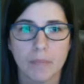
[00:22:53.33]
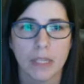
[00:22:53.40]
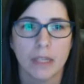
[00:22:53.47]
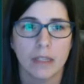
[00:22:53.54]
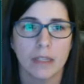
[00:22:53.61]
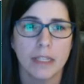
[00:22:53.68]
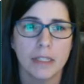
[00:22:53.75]

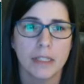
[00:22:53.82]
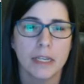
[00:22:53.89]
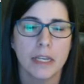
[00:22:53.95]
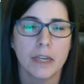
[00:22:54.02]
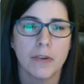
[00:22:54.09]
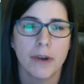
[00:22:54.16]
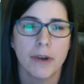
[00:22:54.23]
Let's
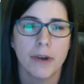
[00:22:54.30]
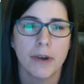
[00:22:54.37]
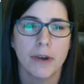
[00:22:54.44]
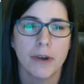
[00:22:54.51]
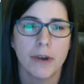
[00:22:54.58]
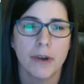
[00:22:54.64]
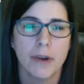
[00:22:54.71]
say you
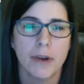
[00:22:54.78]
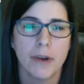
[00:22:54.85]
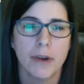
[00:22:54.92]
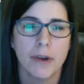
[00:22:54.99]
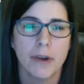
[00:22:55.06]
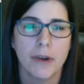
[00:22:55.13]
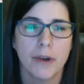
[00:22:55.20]
have
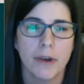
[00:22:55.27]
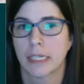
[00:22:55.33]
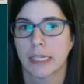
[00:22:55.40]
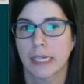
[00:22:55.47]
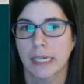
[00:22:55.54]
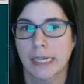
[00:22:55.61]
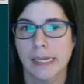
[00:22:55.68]

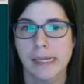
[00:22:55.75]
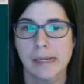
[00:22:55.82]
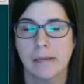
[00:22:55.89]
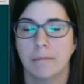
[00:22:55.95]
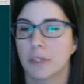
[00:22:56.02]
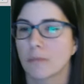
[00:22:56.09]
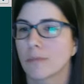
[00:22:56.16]

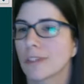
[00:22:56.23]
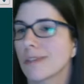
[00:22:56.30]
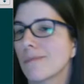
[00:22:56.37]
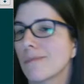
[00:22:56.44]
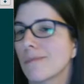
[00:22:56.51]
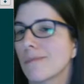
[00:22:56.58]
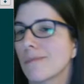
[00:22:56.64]
some
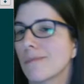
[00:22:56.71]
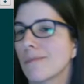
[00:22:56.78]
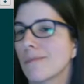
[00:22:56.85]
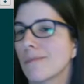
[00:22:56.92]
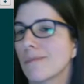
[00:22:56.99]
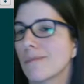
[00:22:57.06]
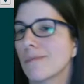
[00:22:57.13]
simple math
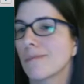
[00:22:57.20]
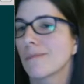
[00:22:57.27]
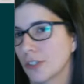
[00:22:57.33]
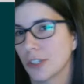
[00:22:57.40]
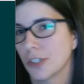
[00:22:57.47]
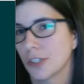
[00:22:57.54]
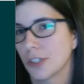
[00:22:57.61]

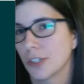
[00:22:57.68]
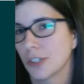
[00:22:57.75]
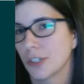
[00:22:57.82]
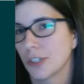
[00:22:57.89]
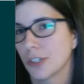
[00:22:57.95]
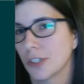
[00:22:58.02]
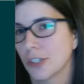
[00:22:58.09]
questions, just as an
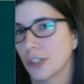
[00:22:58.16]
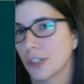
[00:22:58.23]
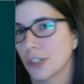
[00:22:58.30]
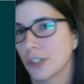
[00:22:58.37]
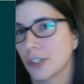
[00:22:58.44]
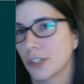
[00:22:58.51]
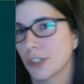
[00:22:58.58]

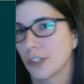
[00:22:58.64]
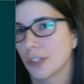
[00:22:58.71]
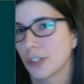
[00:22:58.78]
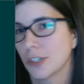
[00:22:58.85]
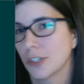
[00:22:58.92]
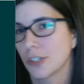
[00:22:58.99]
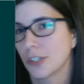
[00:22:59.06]
example.
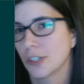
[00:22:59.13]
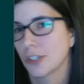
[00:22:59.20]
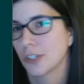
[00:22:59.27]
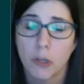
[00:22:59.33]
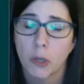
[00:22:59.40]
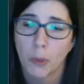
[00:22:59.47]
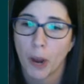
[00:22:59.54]

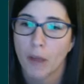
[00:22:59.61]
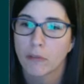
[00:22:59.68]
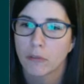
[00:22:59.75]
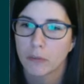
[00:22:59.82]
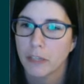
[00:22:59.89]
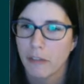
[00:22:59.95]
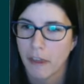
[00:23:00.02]
You could
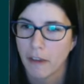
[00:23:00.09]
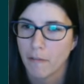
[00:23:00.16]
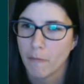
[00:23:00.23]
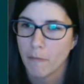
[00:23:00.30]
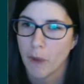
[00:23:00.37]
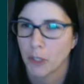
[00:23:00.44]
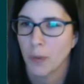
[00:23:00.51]
probably think
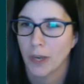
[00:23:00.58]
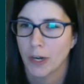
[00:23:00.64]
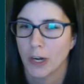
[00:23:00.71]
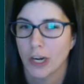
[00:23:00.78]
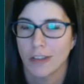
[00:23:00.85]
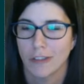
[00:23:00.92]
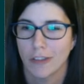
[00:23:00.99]
of much
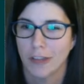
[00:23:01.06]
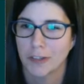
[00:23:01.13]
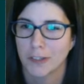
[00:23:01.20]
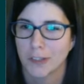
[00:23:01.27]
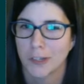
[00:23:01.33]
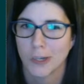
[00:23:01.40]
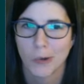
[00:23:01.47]
better
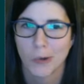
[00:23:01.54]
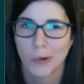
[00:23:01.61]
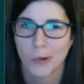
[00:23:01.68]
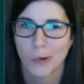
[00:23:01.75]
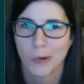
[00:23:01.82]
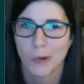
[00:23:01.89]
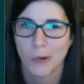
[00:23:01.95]
things to do with
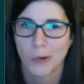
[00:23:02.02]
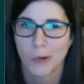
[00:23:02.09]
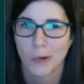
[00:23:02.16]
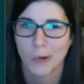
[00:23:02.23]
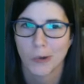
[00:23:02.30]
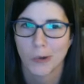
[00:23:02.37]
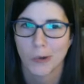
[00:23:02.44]
this than
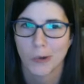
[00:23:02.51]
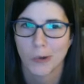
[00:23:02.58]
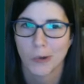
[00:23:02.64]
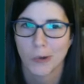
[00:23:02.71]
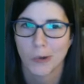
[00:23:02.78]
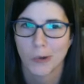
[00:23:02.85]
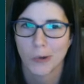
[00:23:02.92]
this, but
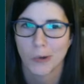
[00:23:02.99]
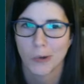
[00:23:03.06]
just